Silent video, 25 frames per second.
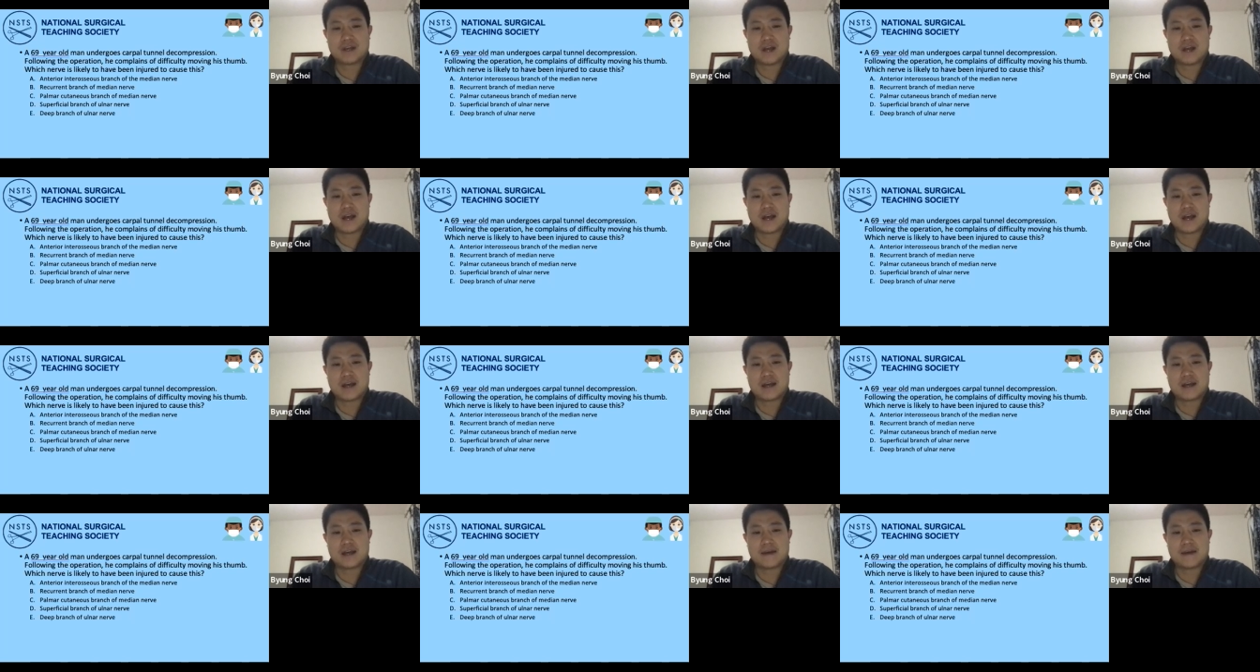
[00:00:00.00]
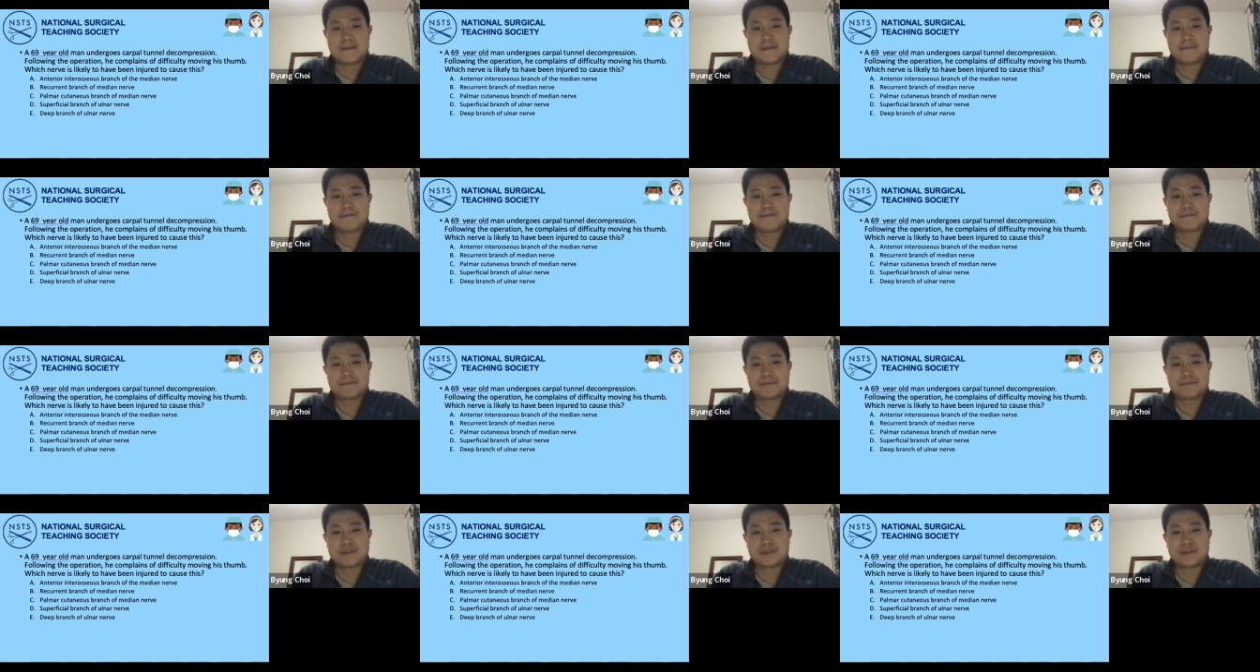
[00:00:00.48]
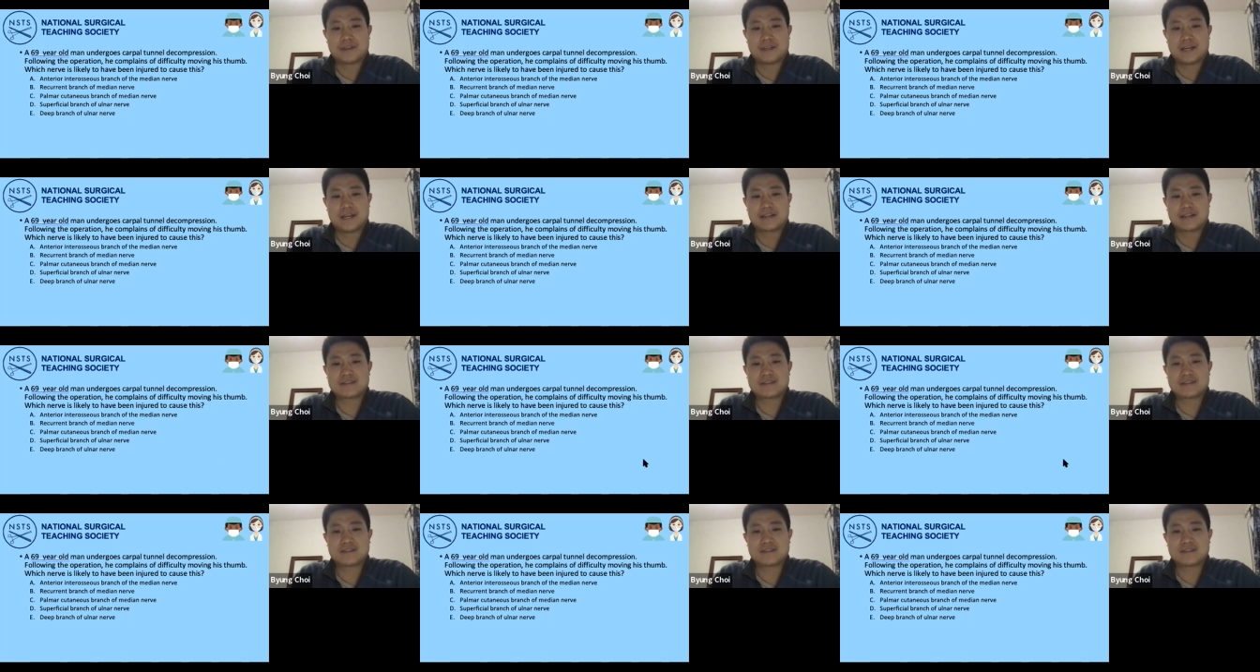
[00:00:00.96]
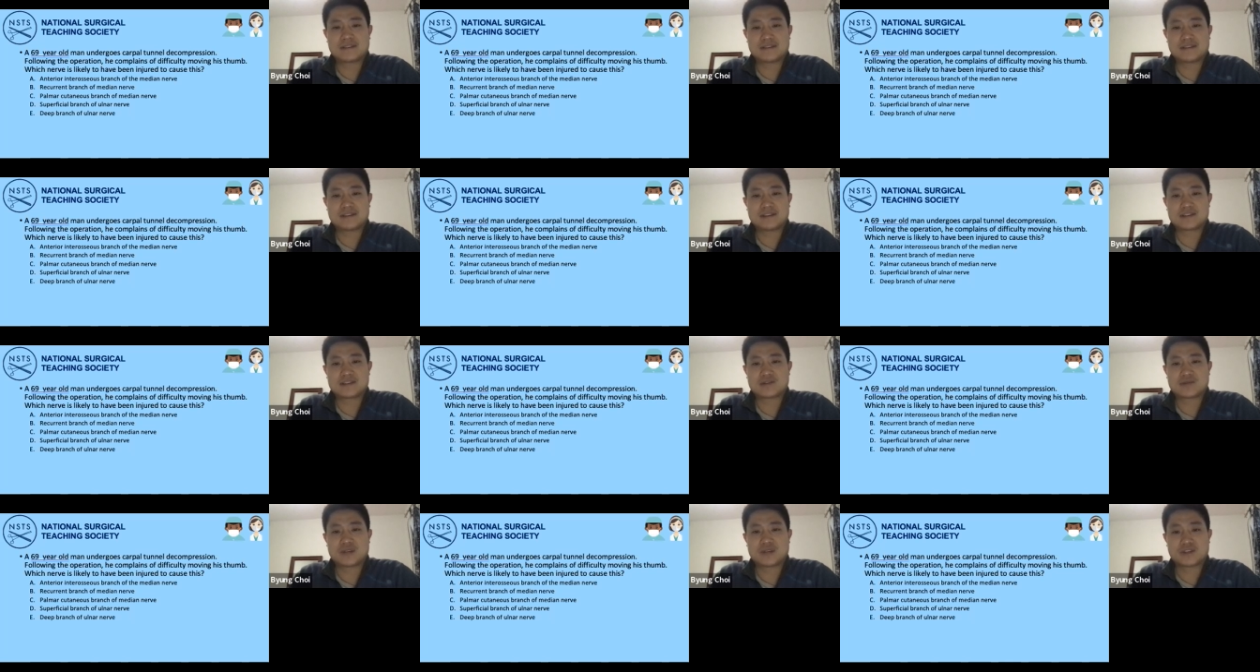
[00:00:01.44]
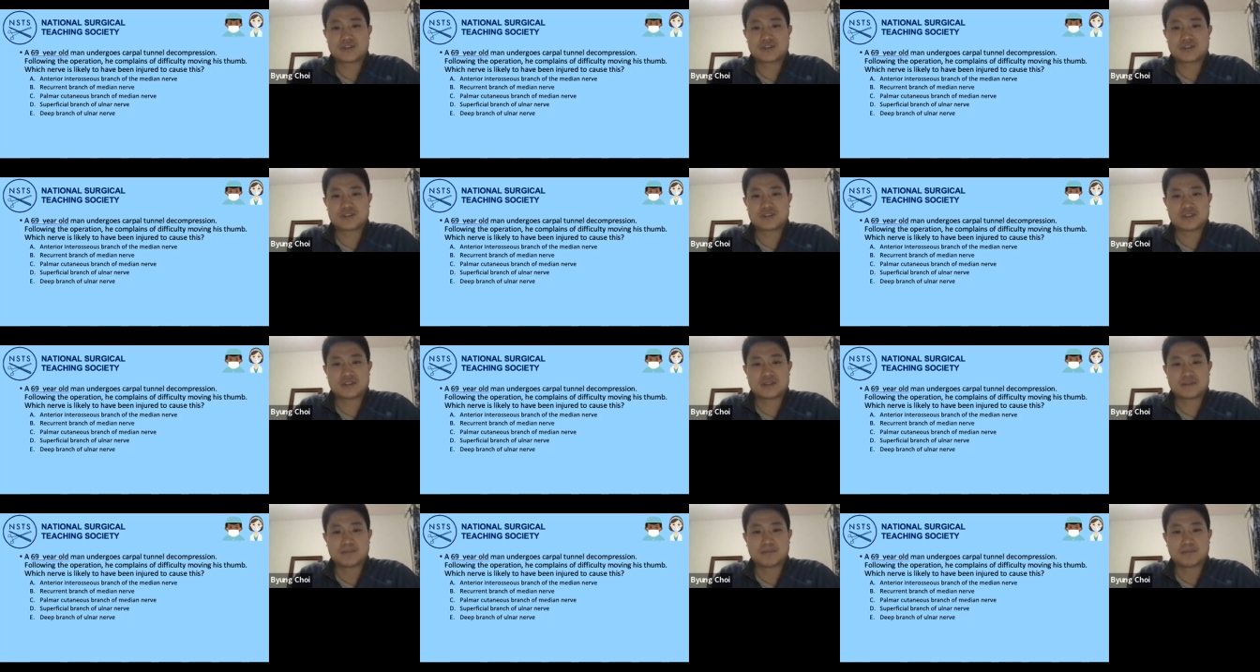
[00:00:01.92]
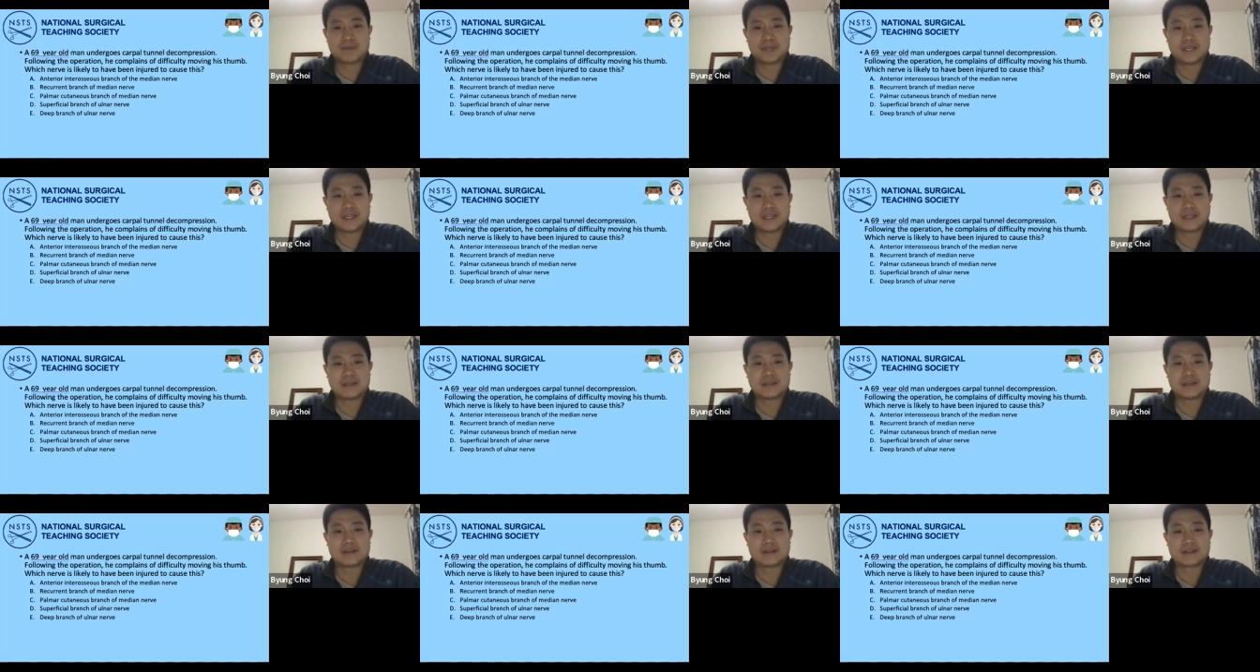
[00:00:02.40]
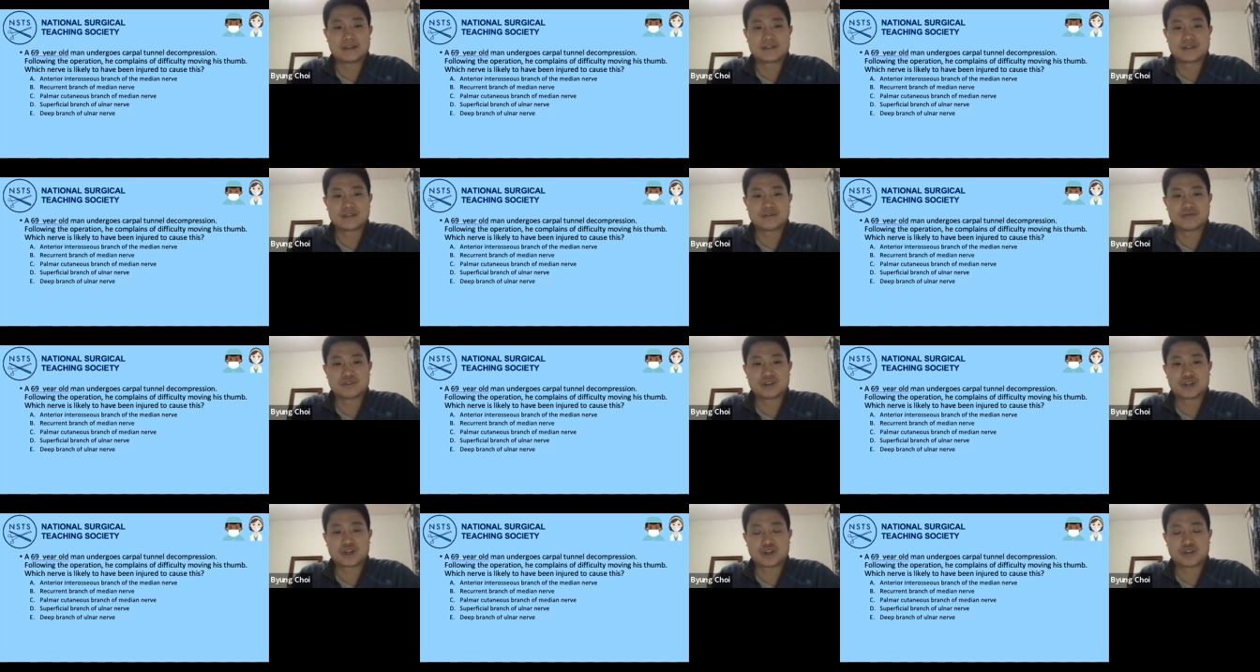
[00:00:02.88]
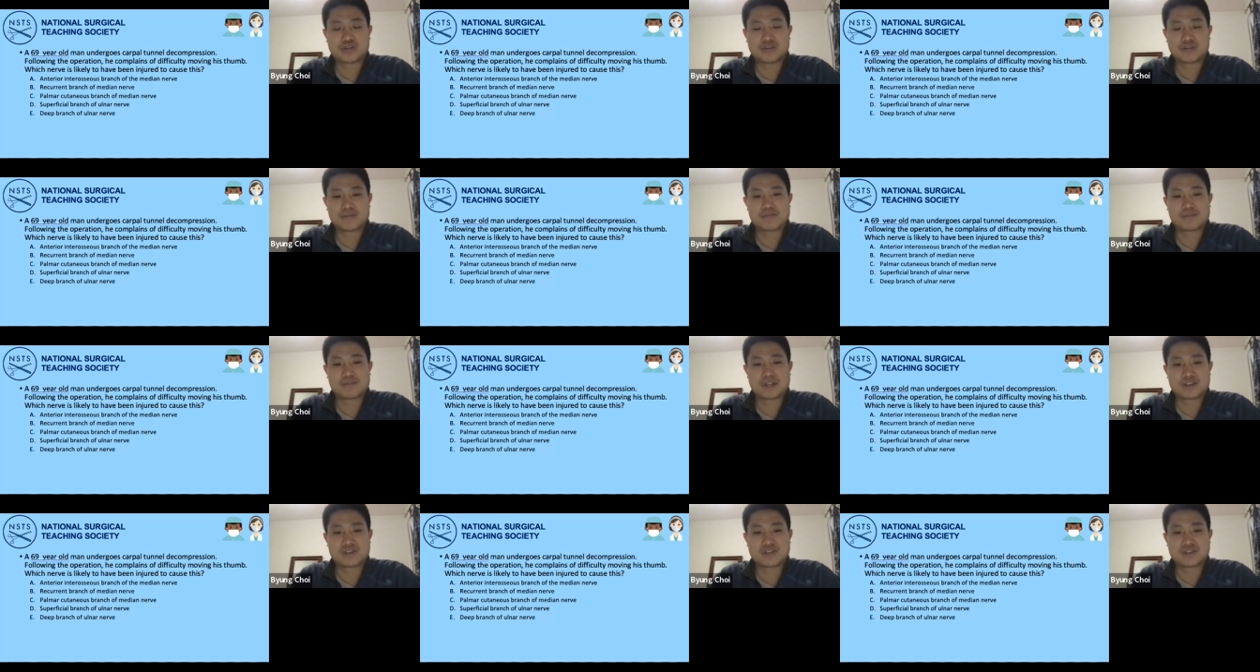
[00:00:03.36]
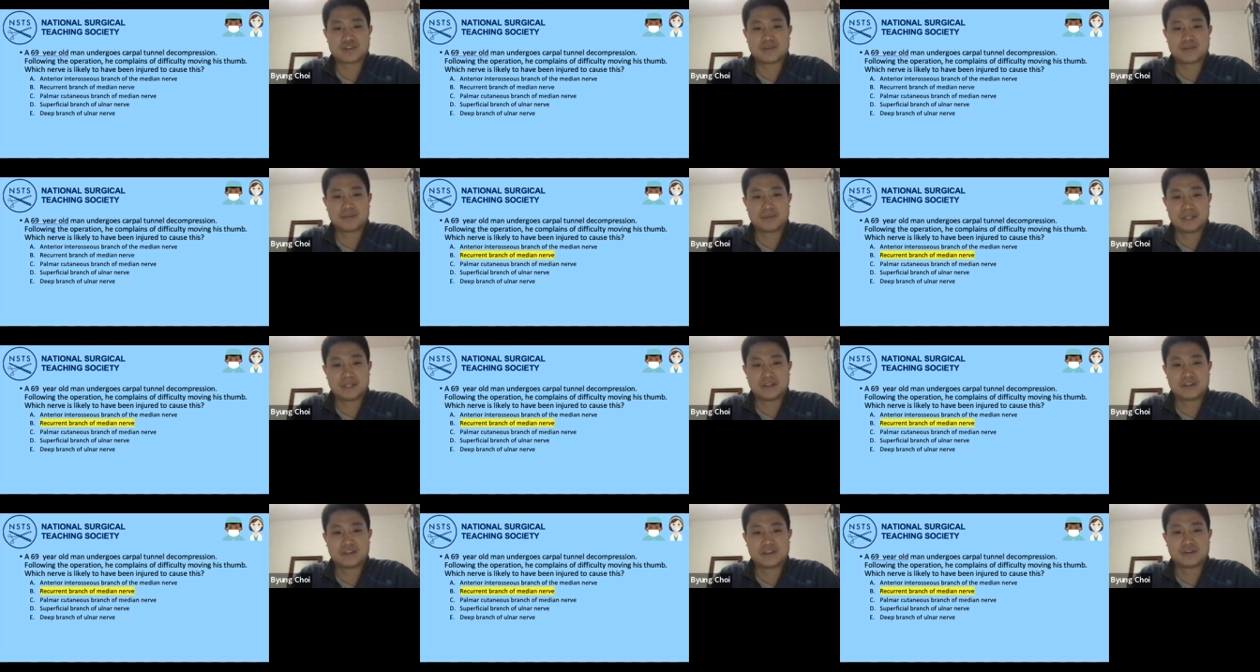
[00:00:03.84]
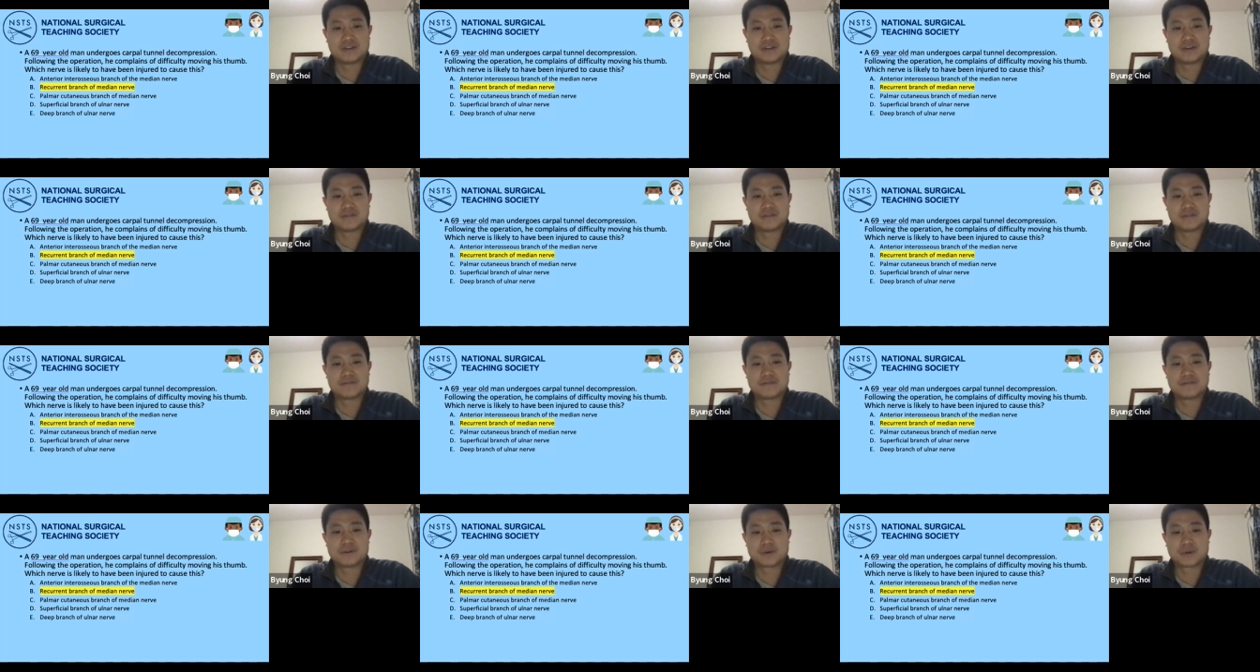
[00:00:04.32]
And the answer to this question is B, it's the recurrent branch of the median nerve.